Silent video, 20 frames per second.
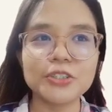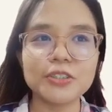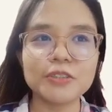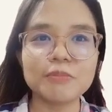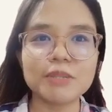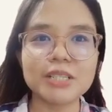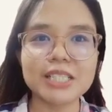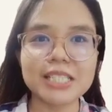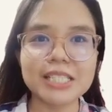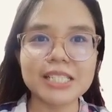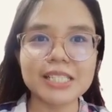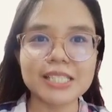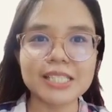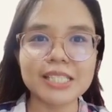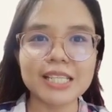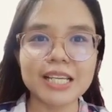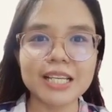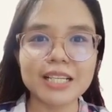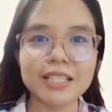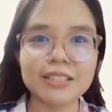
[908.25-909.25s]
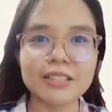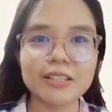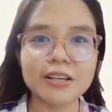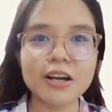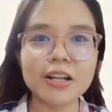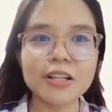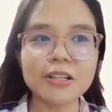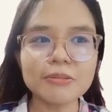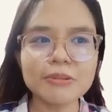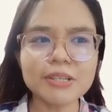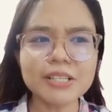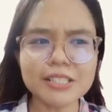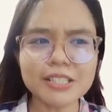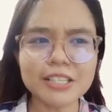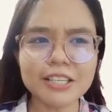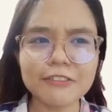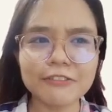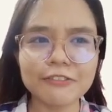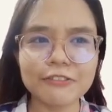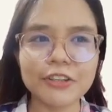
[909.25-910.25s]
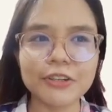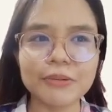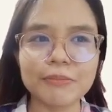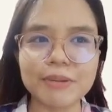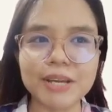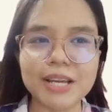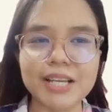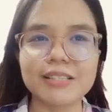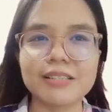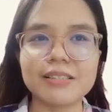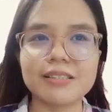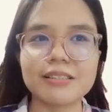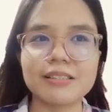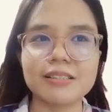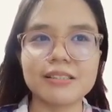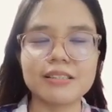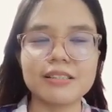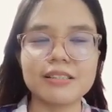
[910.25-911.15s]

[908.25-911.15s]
but instead always give their best